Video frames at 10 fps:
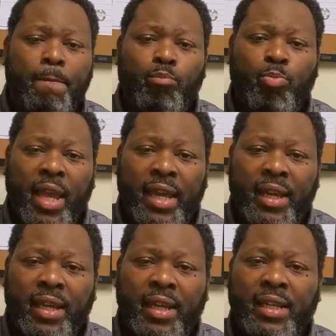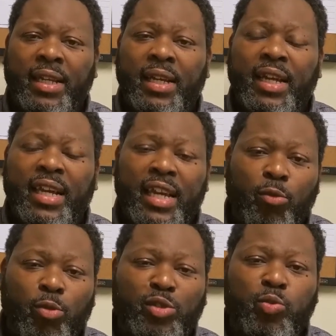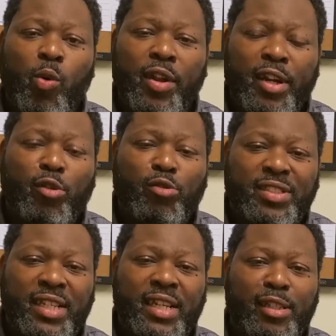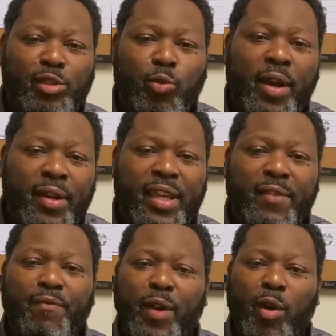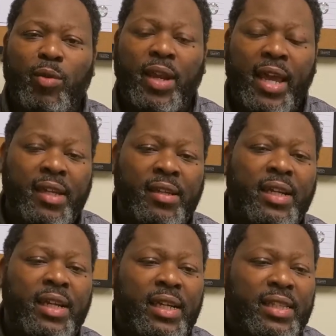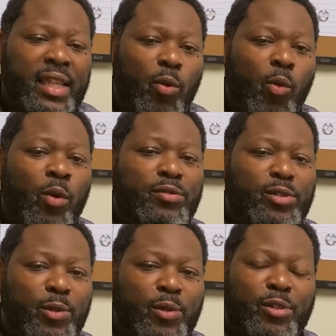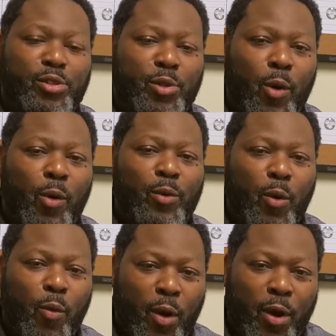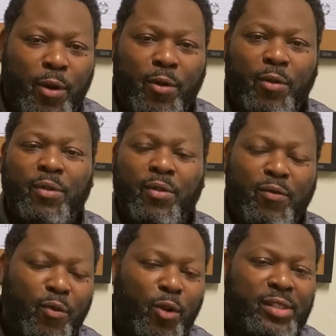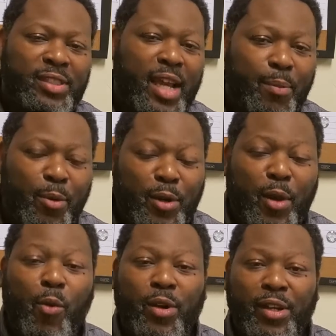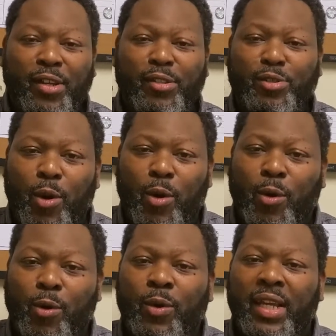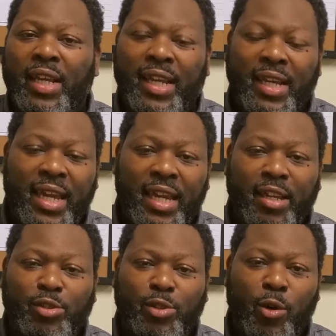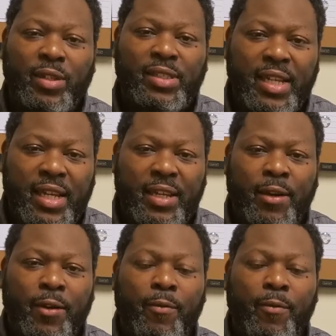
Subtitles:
And it was one of those scenes where they felt like they want to control the world. For example, they want to control and gain control of Tiggio.